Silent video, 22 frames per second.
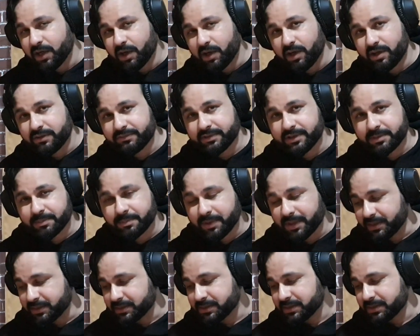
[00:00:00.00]
of
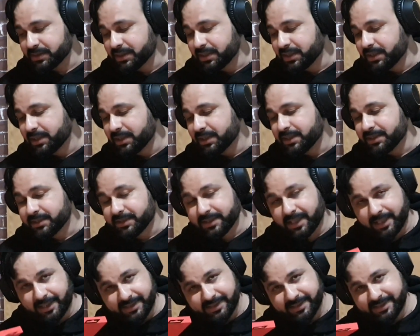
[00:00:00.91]
OnePlus,
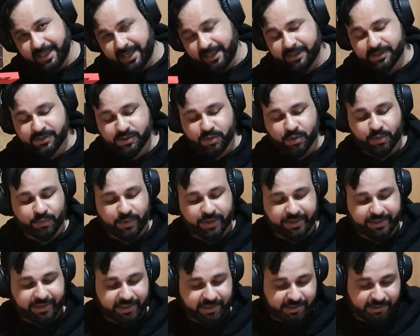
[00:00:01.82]
that sandstone
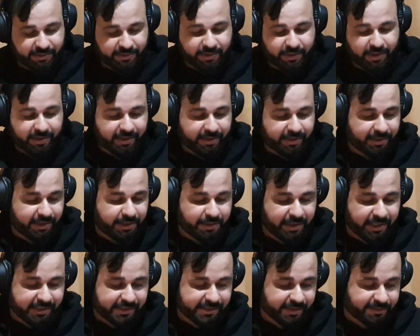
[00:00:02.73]
one. Yes,
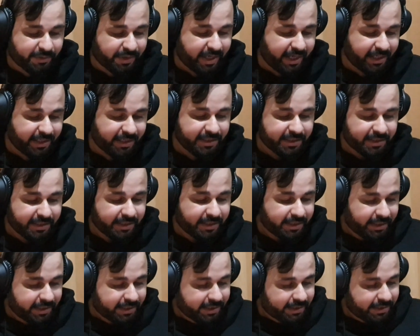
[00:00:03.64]
you get it right.
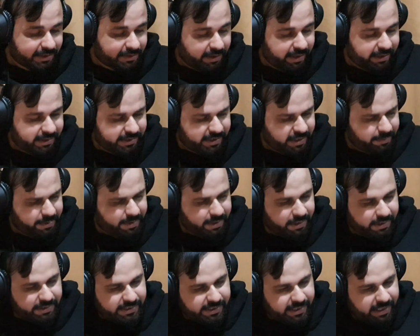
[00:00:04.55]
So let's keep
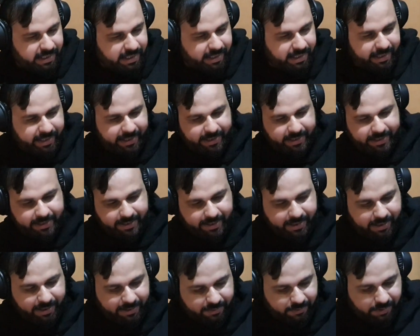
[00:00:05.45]
it aside.
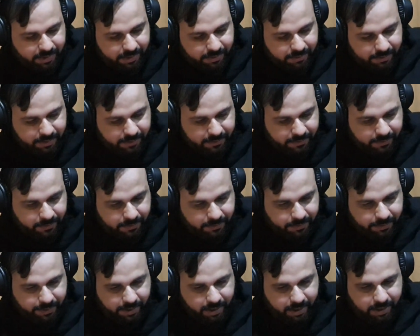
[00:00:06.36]

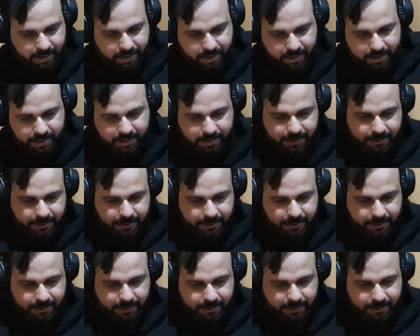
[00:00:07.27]
Okay.